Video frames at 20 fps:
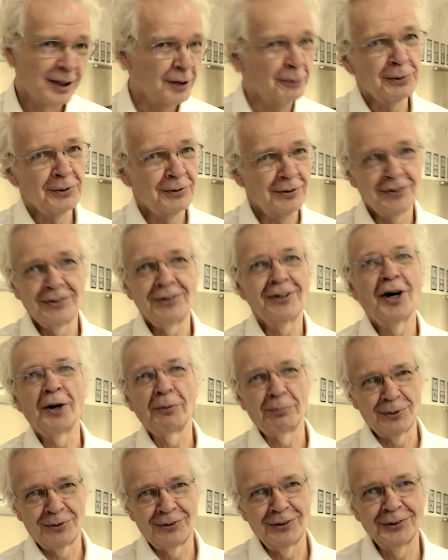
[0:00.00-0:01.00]
which is the
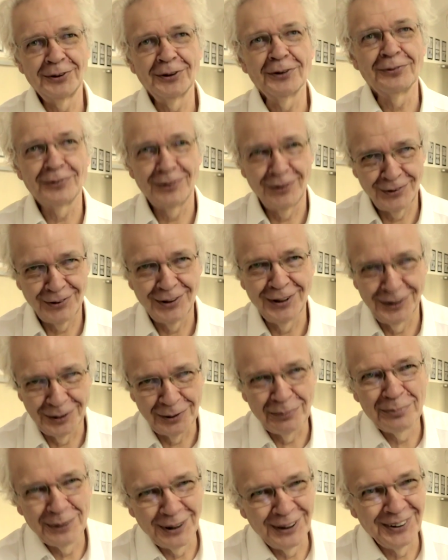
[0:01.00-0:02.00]
opposite of
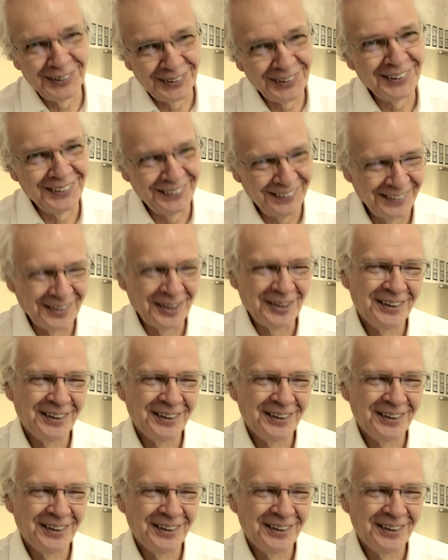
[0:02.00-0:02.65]
sustainability.